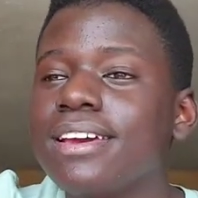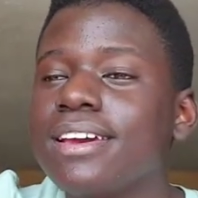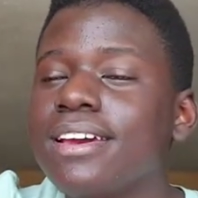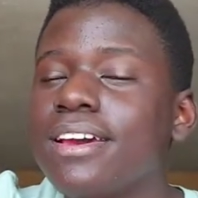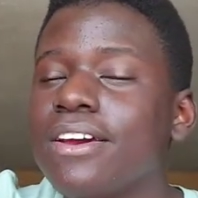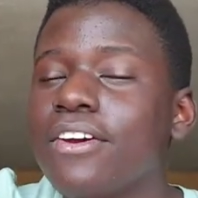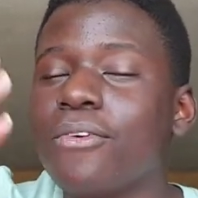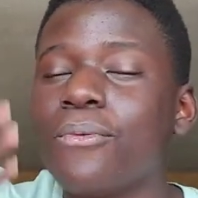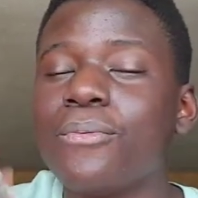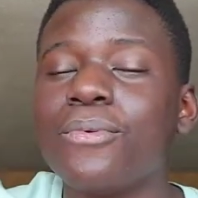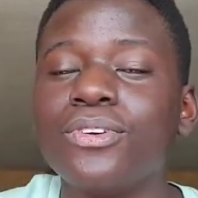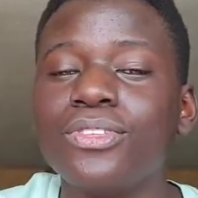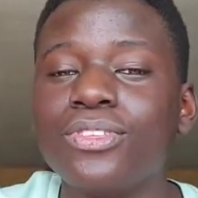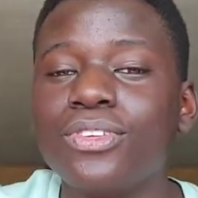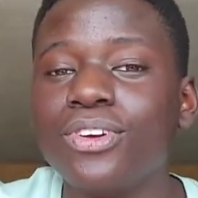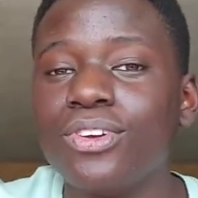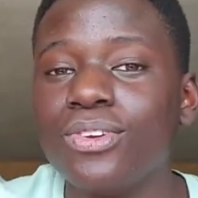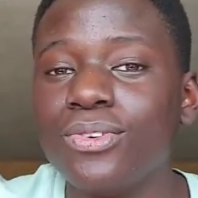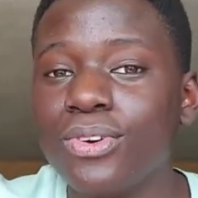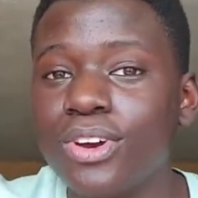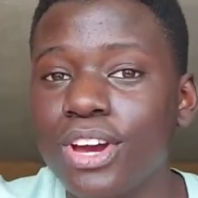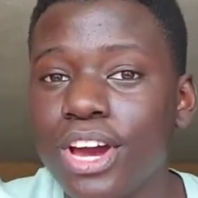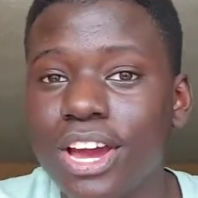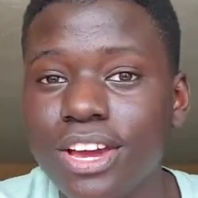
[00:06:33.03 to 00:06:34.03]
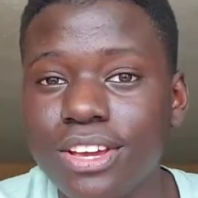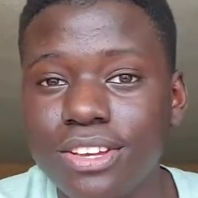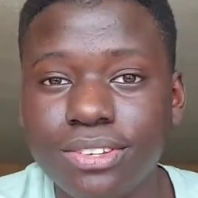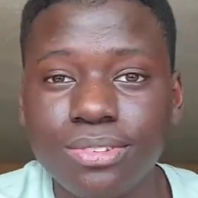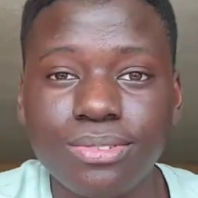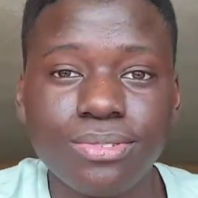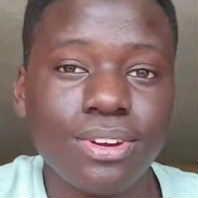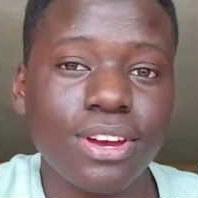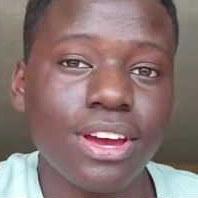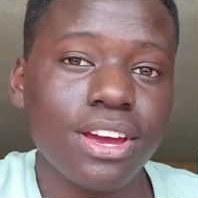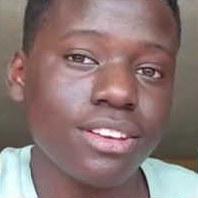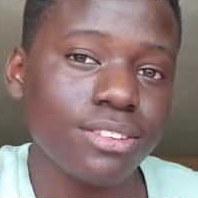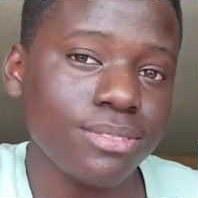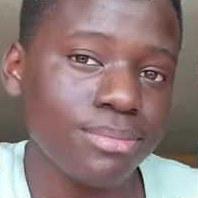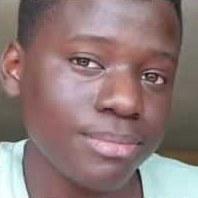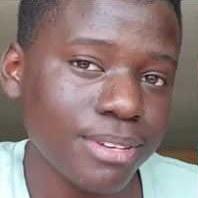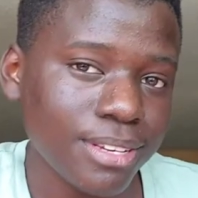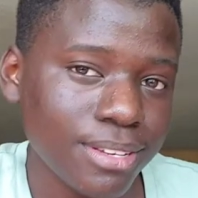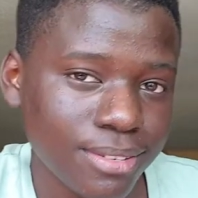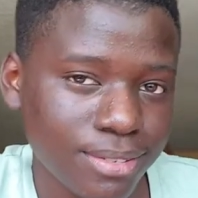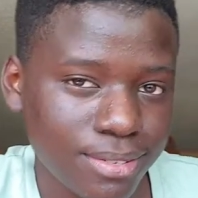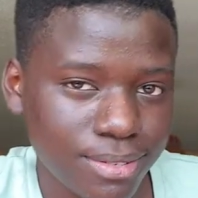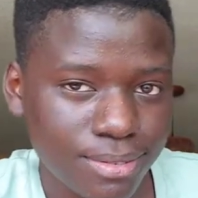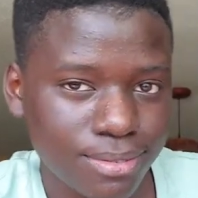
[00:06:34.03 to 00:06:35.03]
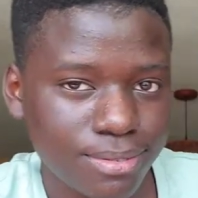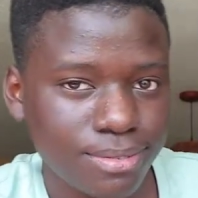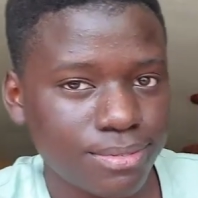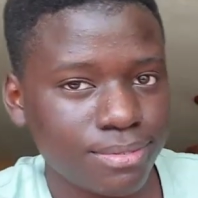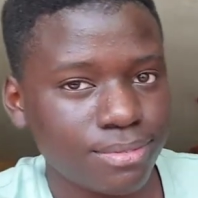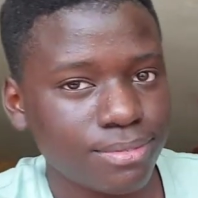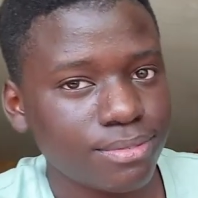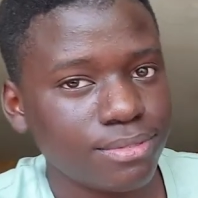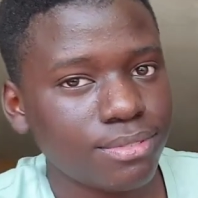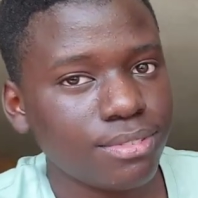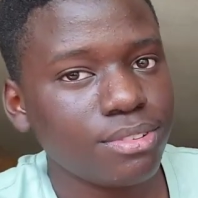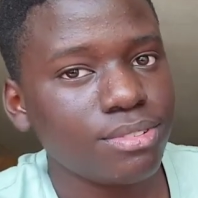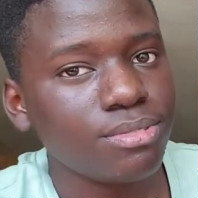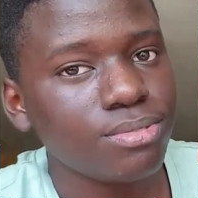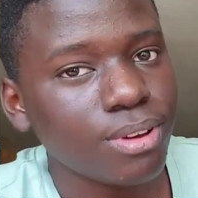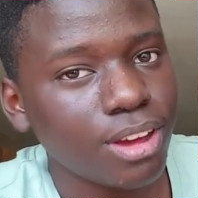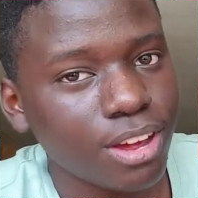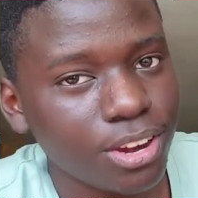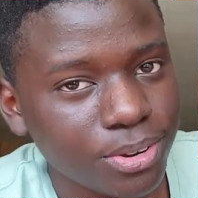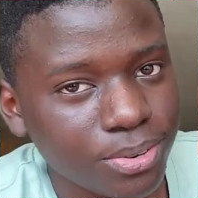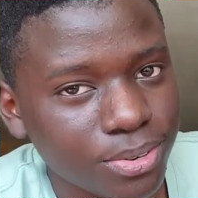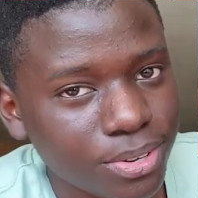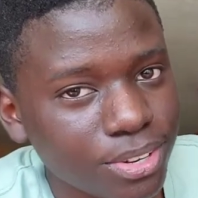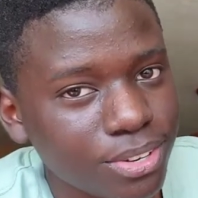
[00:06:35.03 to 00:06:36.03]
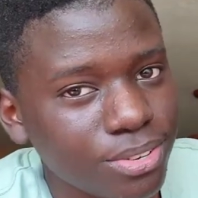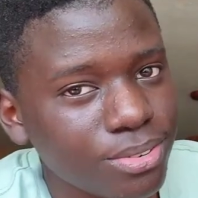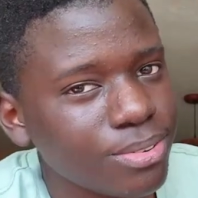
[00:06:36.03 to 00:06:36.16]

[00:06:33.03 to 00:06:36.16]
Whether you guys man, 200